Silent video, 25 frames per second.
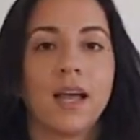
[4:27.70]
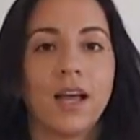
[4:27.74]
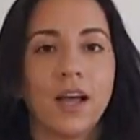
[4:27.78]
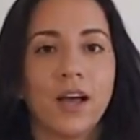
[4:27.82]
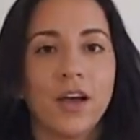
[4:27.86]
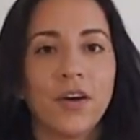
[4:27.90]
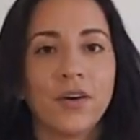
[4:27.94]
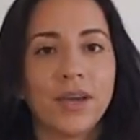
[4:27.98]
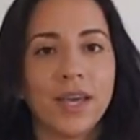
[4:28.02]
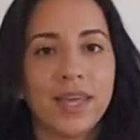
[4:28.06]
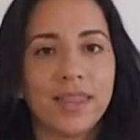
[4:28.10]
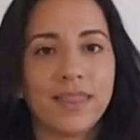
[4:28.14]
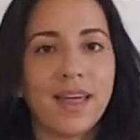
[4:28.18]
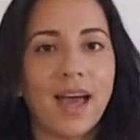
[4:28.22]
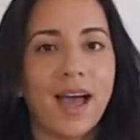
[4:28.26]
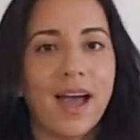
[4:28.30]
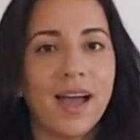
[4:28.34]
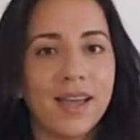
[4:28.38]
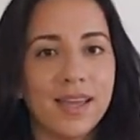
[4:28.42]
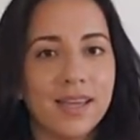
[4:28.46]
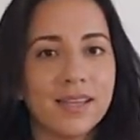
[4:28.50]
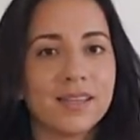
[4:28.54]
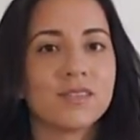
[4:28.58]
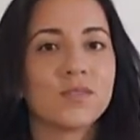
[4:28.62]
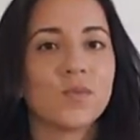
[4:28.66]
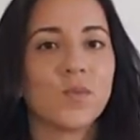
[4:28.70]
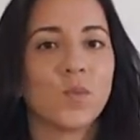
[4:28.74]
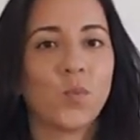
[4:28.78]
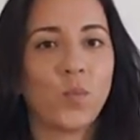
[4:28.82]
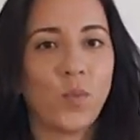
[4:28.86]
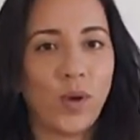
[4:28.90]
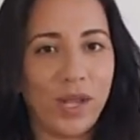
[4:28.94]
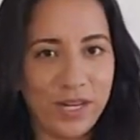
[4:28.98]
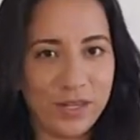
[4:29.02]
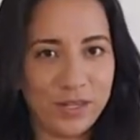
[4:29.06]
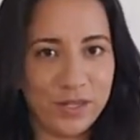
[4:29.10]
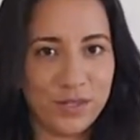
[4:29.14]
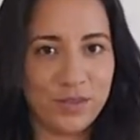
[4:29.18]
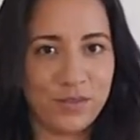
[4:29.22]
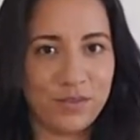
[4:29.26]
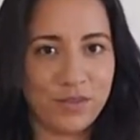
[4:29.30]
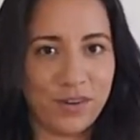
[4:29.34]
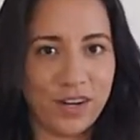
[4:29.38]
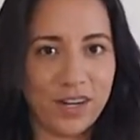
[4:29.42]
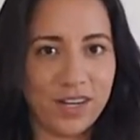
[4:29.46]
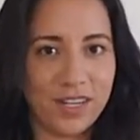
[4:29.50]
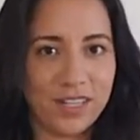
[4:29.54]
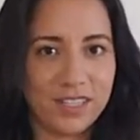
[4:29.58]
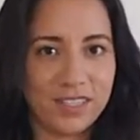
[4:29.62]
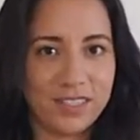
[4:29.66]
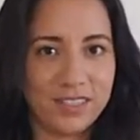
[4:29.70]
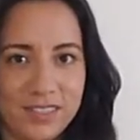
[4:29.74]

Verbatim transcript: Okay, that is way too far.